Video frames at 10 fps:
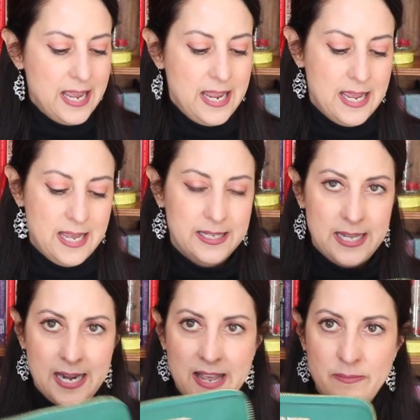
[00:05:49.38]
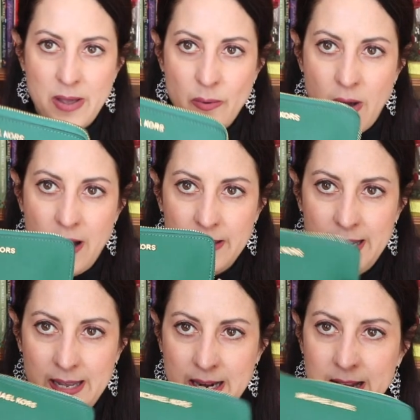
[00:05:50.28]
And then I have my
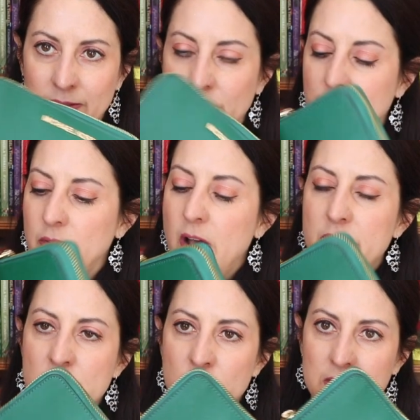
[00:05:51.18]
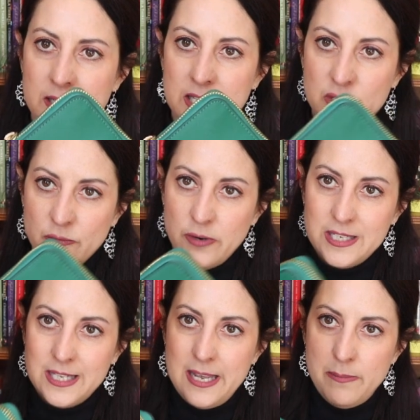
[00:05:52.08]
wallet, and I love using this
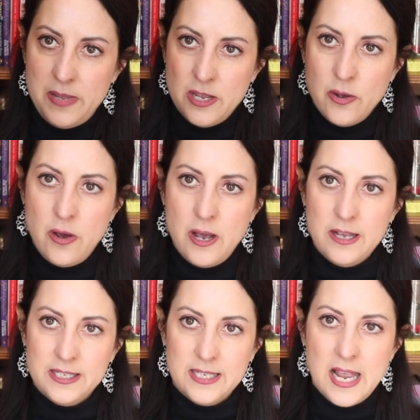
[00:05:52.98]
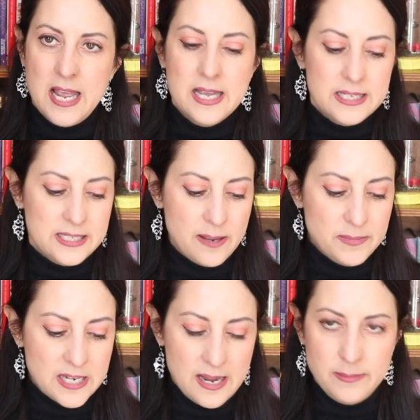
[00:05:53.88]
wristlet because
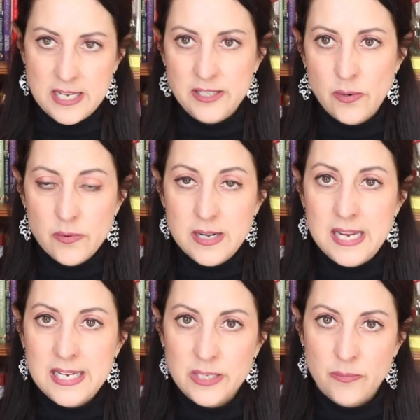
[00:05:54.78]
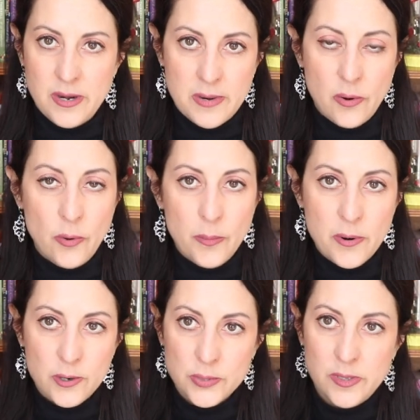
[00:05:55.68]
sometimes I don't need to bring my whole
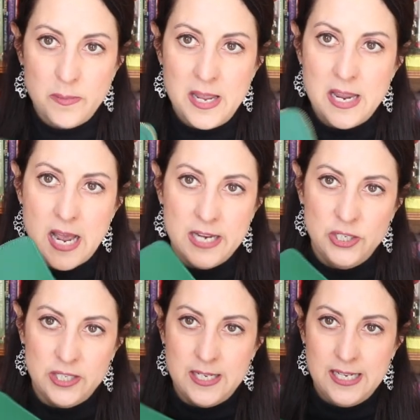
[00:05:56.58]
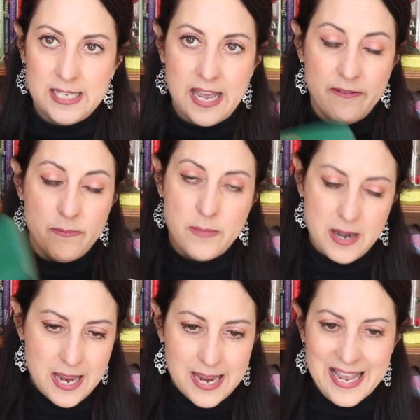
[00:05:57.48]
purse with me. I just need to have
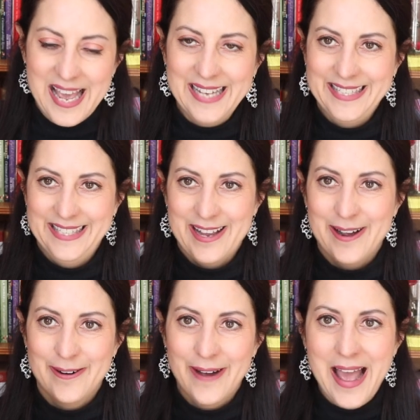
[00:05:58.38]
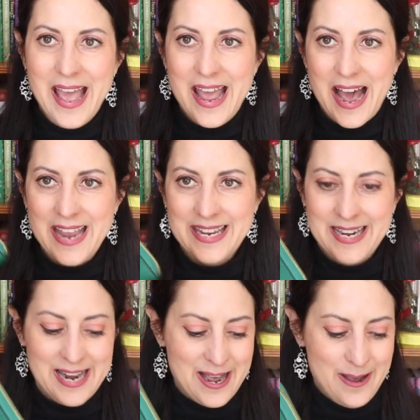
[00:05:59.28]
money. So I
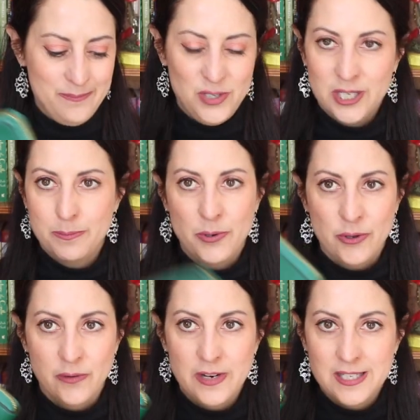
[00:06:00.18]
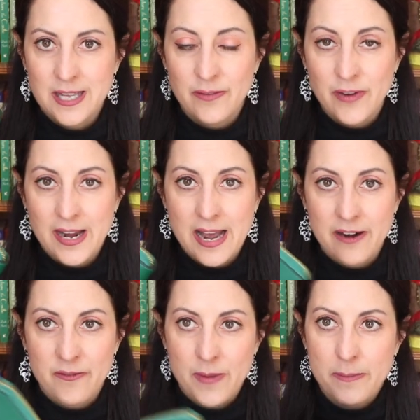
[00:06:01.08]
can just pull the wristlet right
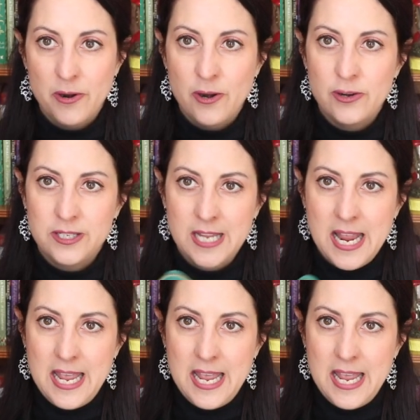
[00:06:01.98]
out of my purse,